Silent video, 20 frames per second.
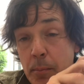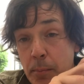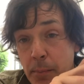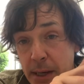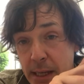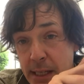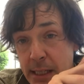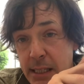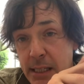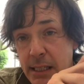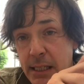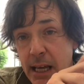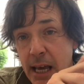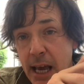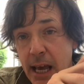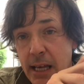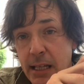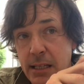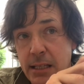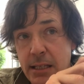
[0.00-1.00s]
bearded
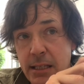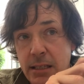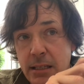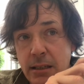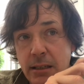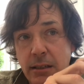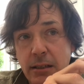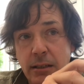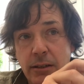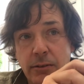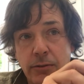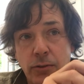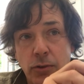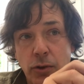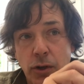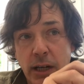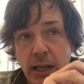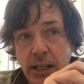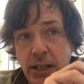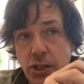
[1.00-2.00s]
heads for
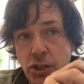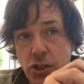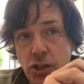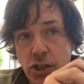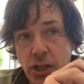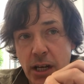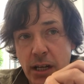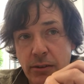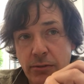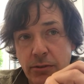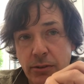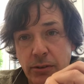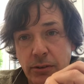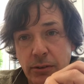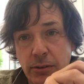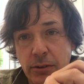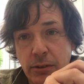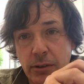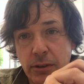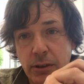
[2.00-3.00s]
clean shaven,
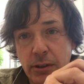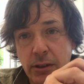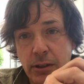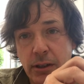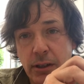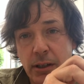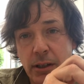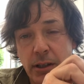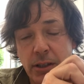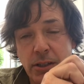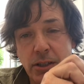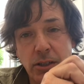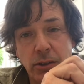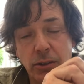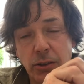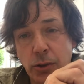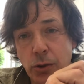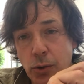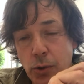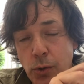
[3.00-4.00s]

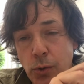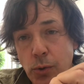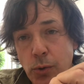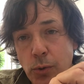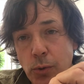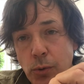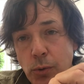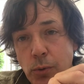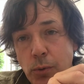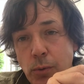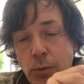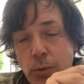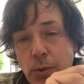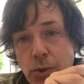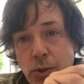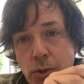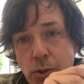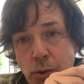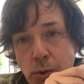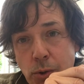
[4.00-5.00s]
until who
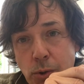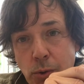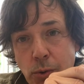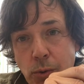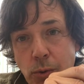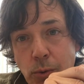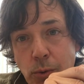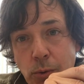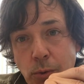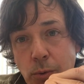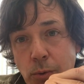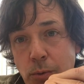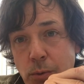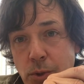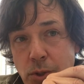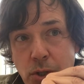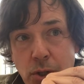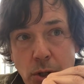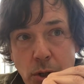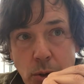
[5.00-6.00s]
was no
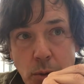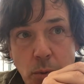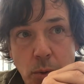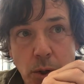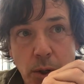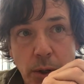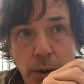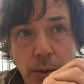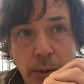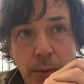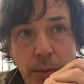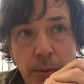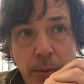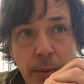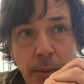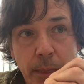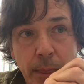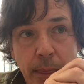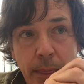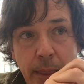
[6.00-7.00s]
one.
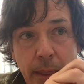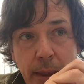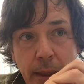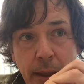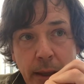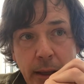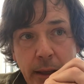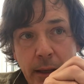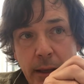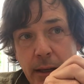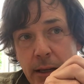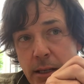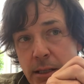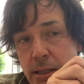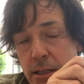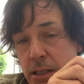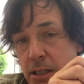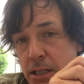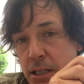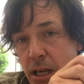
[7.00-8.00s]
As
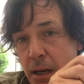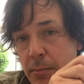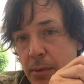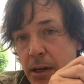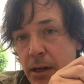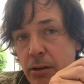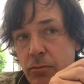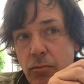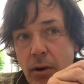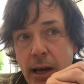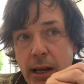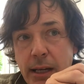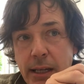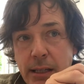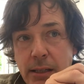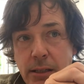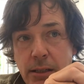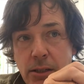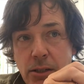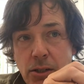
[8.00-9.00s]
the summer ran
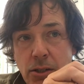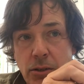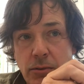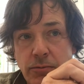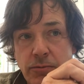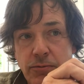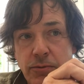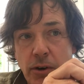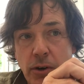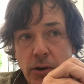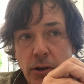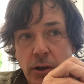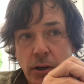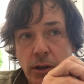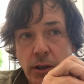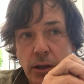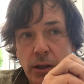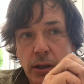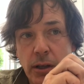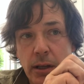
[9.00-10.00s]
into the fog,
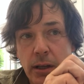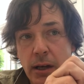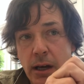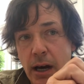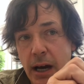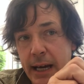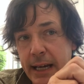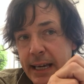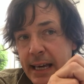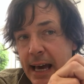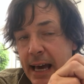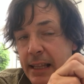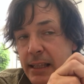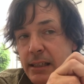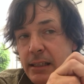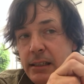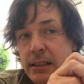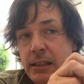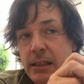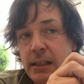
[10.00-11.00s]
I
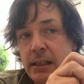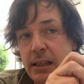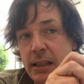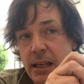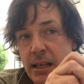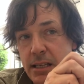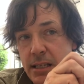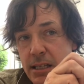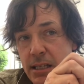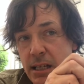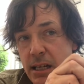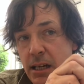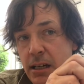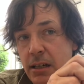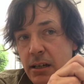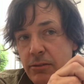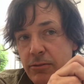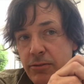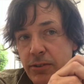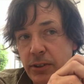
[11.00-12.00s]
gathered their
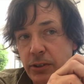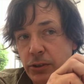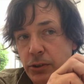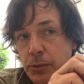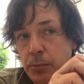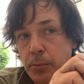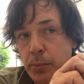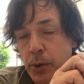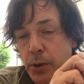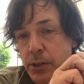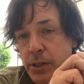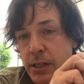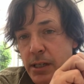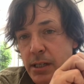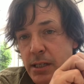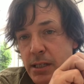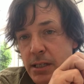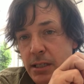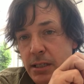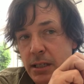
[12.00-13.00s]
slug-filled
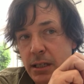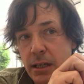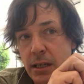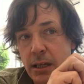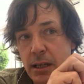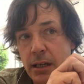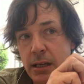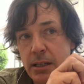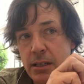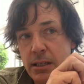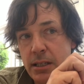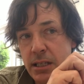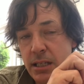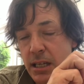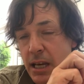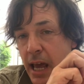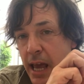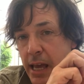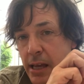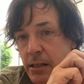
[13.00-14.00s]
bodies,
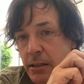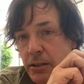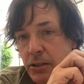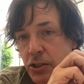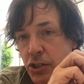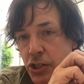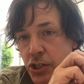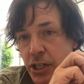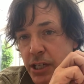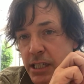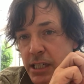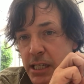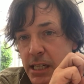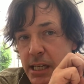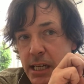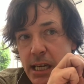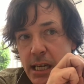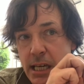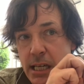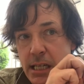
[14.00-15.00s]
snail
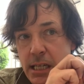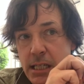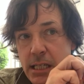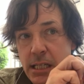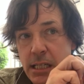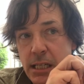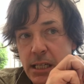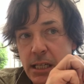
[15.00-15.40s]
shitty kit,